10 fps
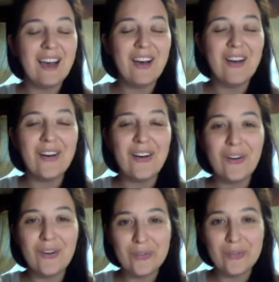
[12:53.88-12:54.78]

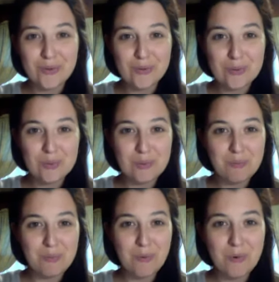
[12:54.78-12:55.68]
All those who
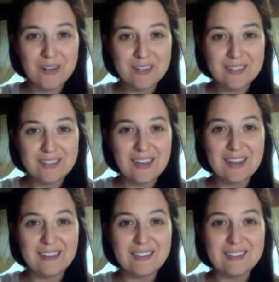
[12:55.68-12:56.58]
support
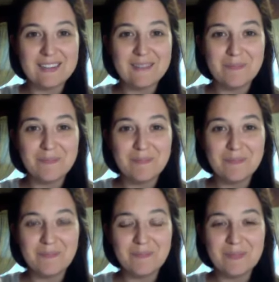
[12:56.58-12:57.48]
us.
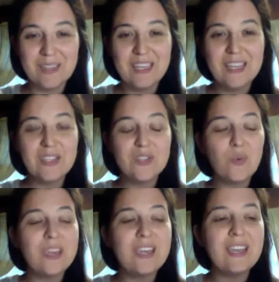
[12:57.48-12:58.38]

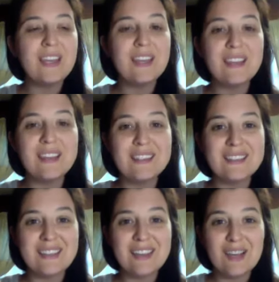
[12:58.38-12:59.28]
So in
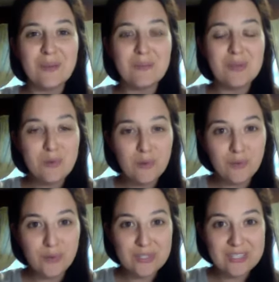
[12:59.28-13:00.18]
this
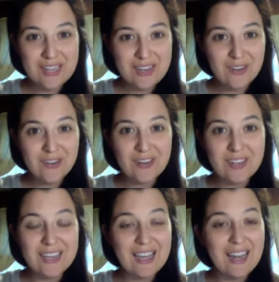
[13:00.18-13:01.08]
beautiful, sacred,
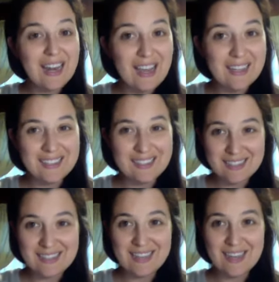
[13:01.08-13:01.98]
connected
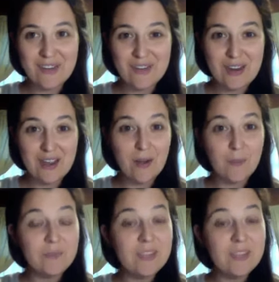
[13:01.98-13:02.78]
container now,